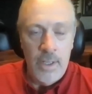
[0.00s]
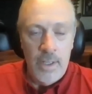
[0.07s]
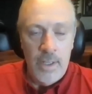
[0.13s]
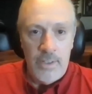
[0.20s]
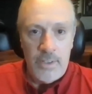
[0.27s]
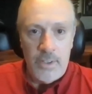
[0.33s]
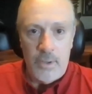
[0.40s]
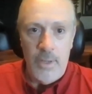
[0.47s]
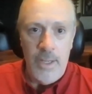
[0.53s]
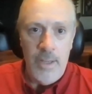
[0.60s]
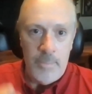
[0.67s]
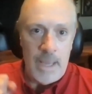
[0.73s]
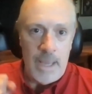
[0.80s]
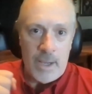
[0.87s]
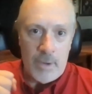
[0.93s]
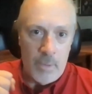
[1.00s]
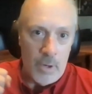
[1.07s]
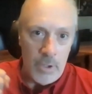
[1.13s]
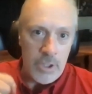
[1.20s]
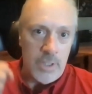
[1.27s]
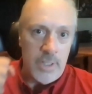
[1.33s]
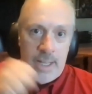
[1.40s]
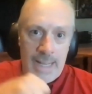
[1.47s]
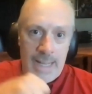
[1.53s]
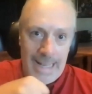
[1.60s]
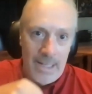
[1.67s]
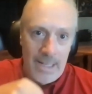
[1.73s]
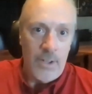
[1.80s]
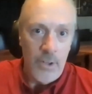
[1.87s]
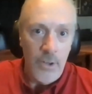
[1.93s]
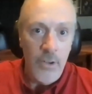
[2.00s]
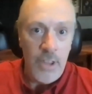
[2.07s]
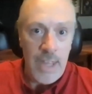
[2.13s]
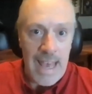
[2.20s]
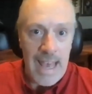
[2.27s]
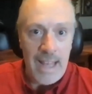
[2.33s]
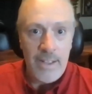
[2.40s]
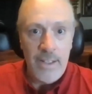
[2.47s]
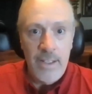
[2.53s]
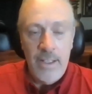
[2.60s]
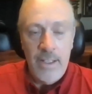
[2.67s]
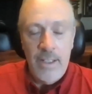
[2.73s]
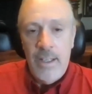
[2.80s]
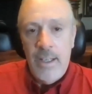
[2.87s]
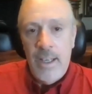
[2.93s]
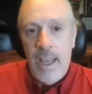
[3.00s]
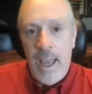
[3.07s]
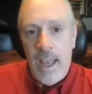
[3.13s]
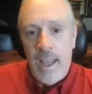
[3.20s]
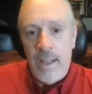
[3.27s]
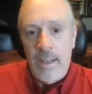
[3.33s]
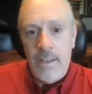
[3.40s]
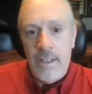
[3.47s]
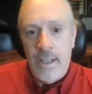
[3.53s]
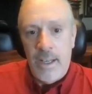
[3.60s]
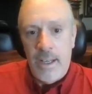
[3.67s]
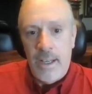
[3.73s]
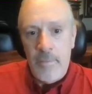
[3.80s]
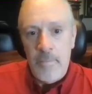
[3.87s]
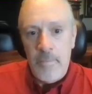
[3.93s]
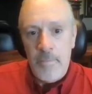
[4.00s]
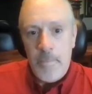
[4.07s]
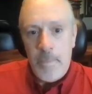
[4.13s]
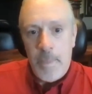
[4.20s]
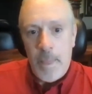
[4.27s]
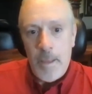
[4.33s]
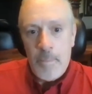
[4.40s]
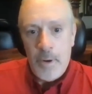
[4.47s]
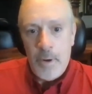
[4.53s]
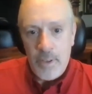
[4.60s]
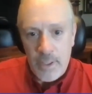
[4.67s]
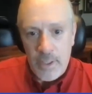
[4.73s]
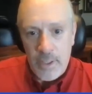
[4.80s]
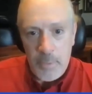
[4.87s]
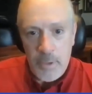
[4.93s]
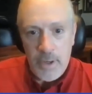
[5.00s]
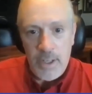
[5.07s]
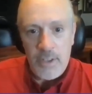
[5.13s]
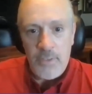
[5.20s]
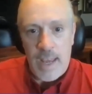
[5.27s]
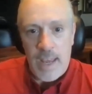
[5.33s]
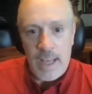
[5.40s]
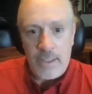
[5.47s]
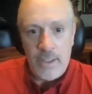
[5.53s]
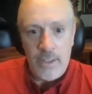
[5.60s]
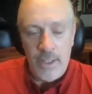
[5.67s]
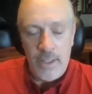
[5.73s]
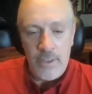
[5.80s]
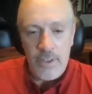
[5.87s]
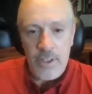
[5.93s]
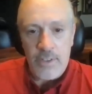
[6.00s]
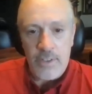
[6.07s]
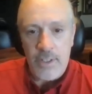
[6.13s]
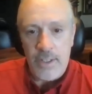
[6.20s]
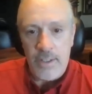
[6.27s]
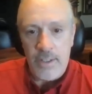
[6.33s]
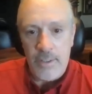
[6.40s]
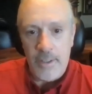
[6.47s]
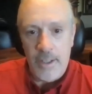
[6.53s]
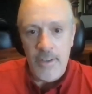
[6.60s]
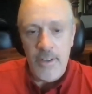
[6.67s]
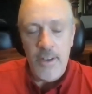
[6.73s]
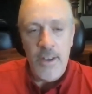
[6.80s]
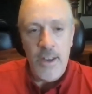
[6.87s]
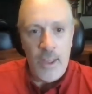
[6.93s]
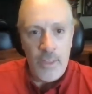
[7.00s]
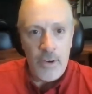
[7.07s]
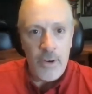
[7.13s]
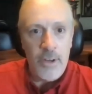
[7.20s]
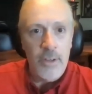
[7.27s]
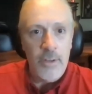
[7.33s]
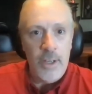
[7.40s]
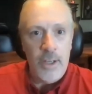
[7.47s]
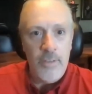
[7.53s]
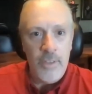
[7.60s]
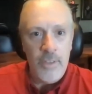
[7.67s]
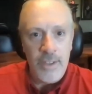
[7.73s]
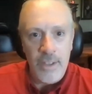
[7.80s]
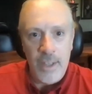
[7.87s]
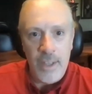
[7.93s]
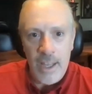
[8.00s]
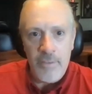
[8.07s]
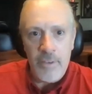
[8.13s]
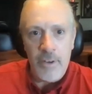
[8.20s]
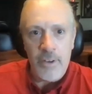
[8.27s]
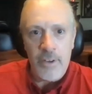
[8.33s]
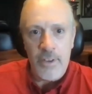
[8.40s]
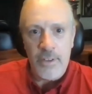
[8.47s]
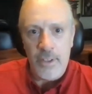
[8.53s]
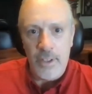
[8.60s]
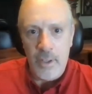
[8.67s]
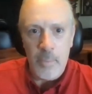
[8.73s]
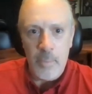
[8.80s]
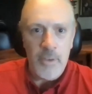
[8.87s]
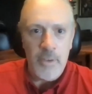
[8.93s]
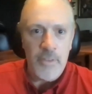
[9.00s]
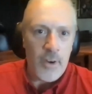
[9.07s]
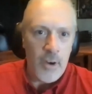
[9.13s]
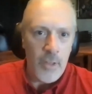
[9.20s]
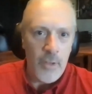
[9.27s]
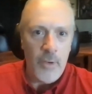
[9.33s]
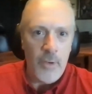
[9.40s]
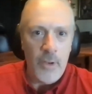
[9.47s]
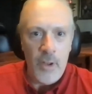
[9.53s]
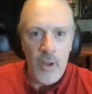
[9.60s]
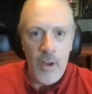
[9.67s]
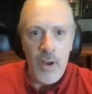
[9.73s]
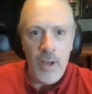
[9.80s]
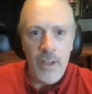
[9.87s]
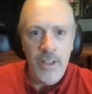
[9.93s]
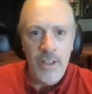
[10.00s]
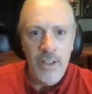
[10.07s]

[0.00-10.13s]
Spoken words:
So impact quotient can do that. And personal experience factor is just another of these levers that's a little bit farther along.